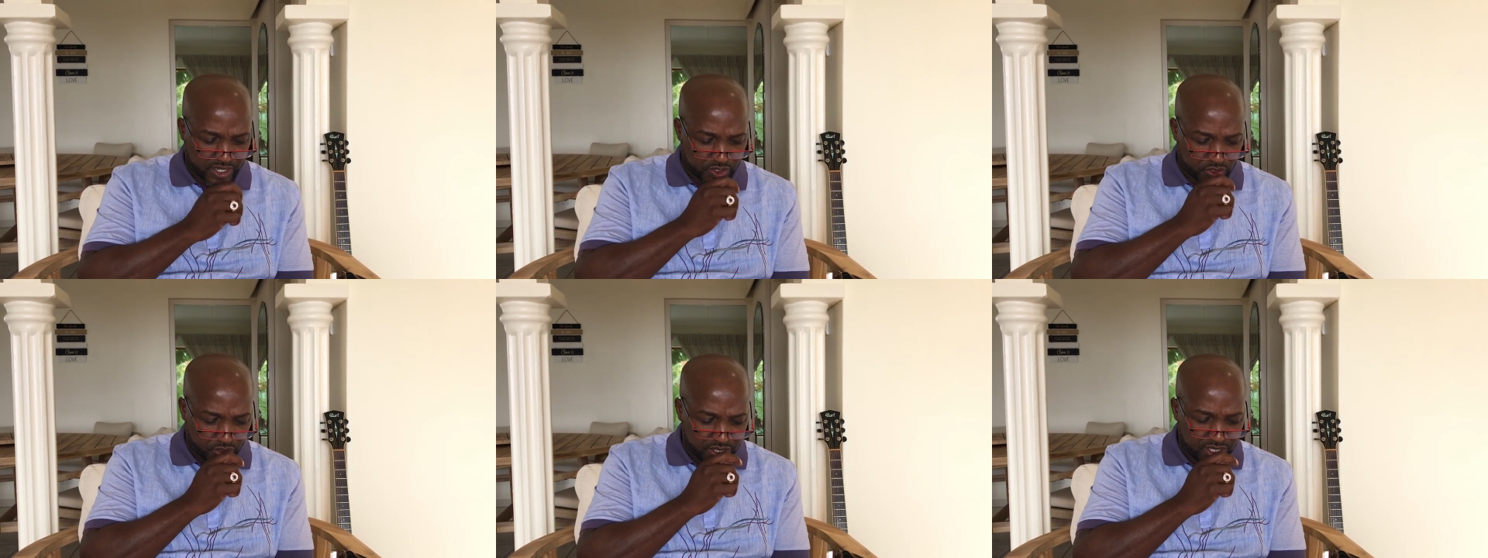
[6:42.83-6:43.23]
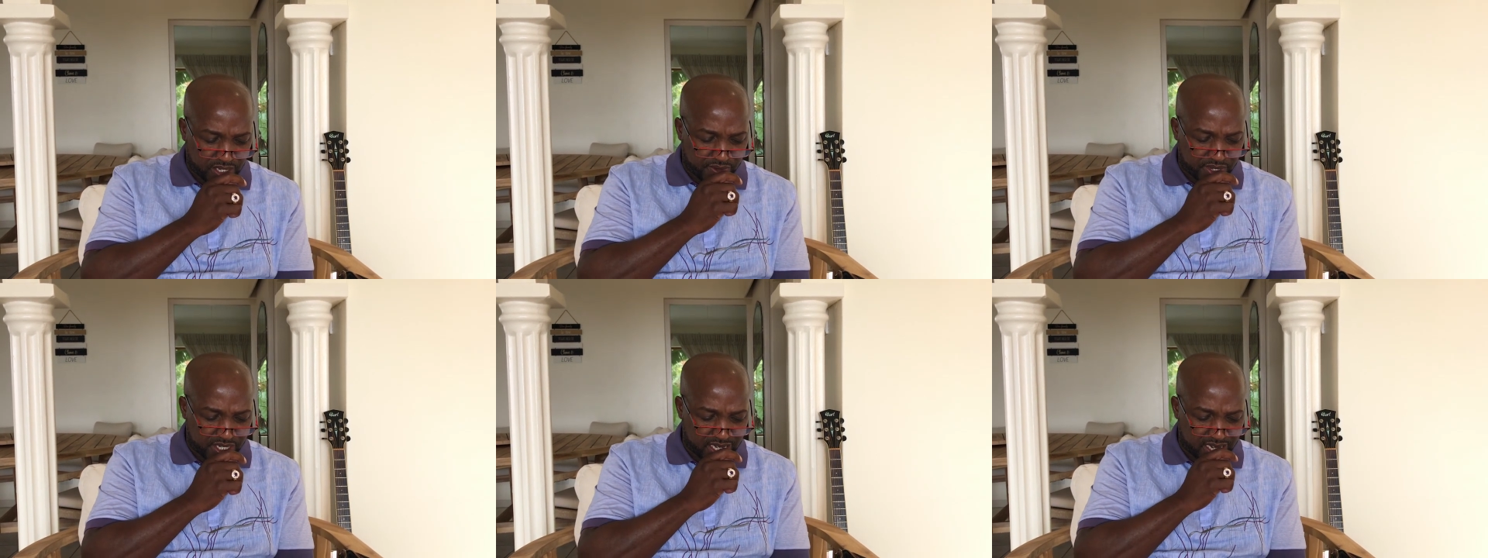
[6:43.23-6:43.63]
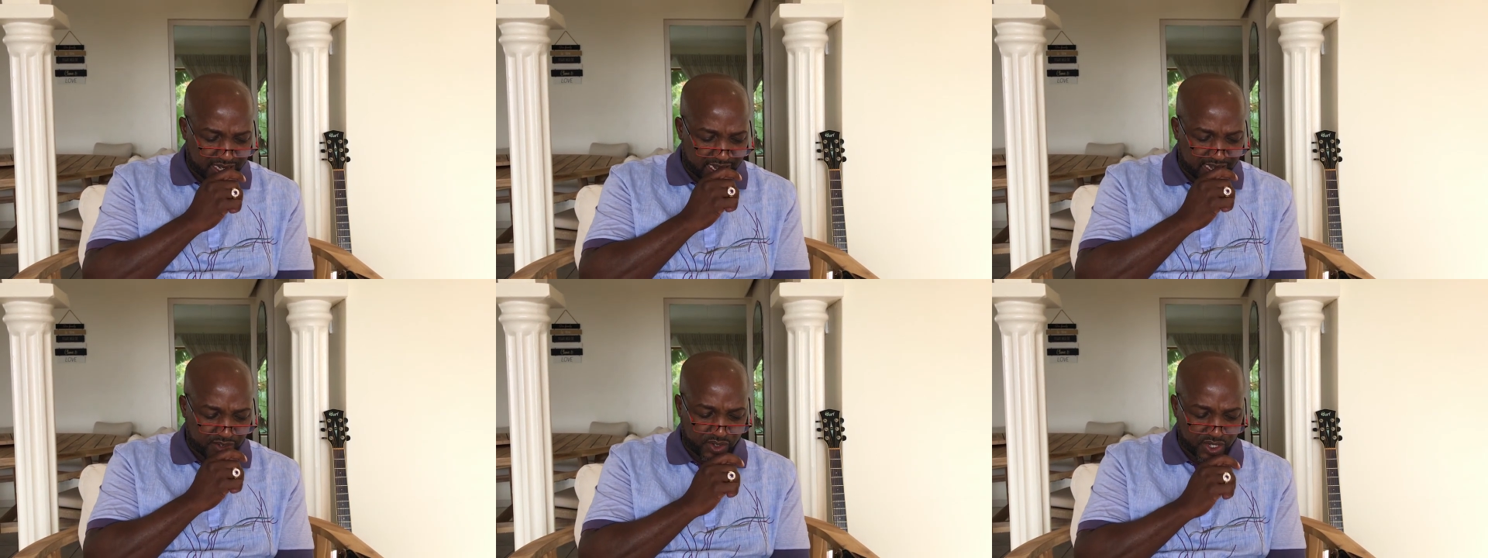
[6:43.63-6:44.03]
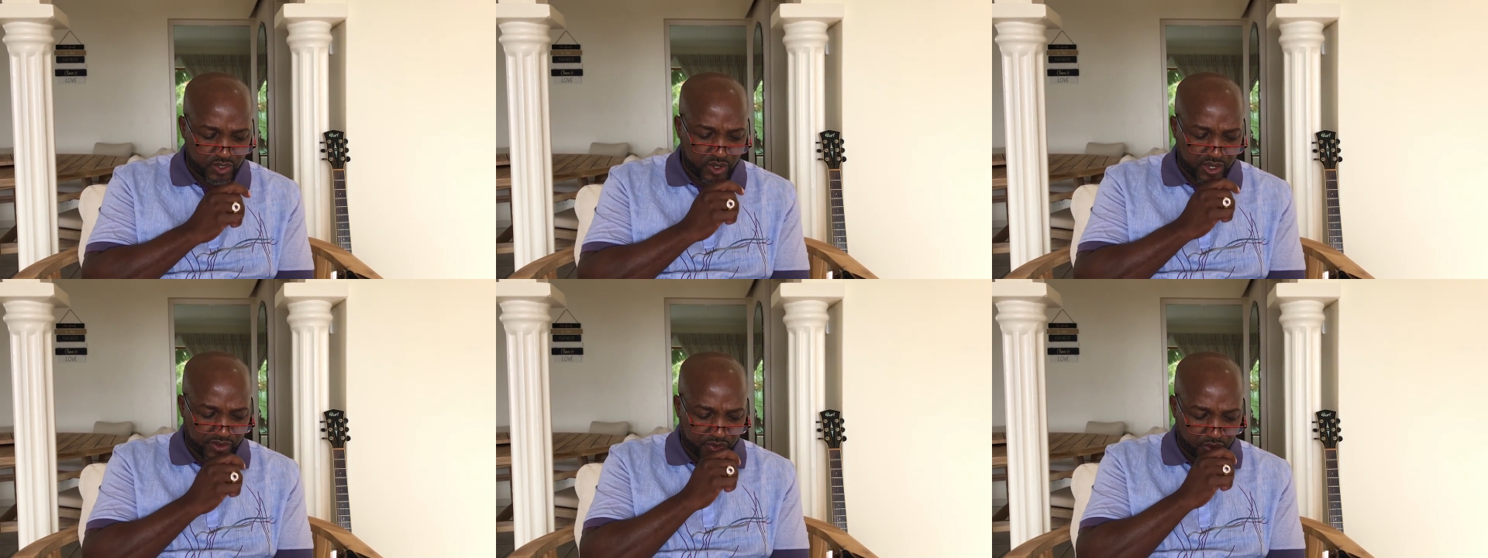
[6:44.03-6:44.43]
In John 17 again, verse
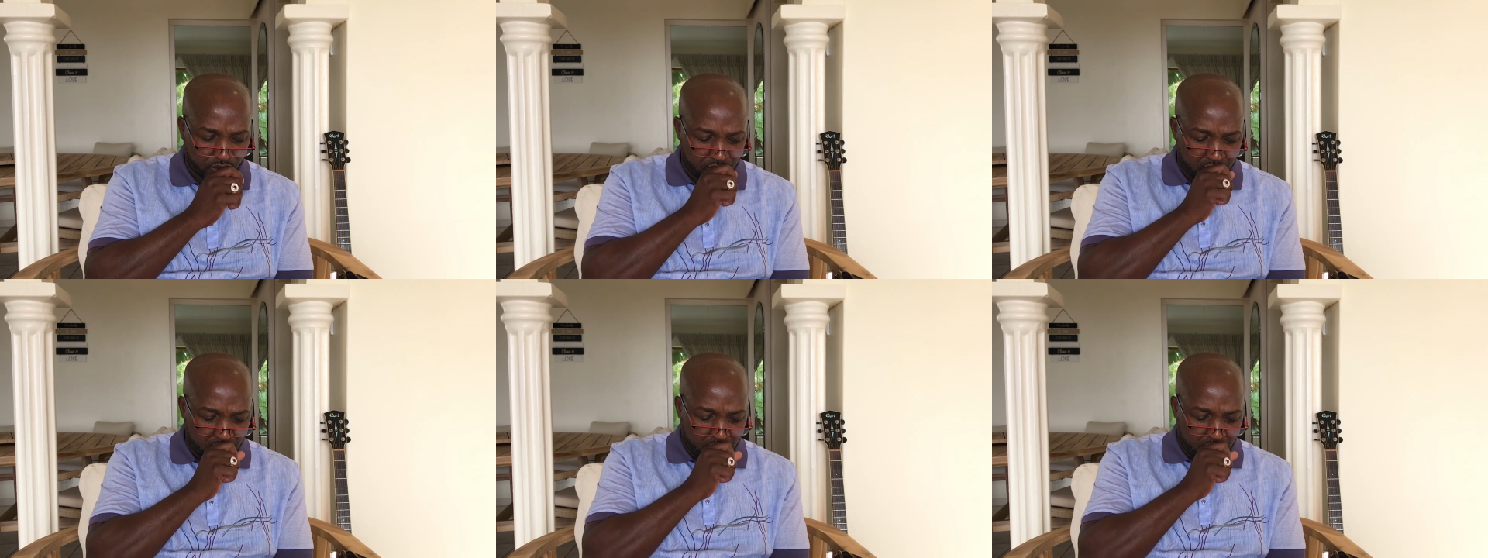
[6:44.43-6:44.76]
24,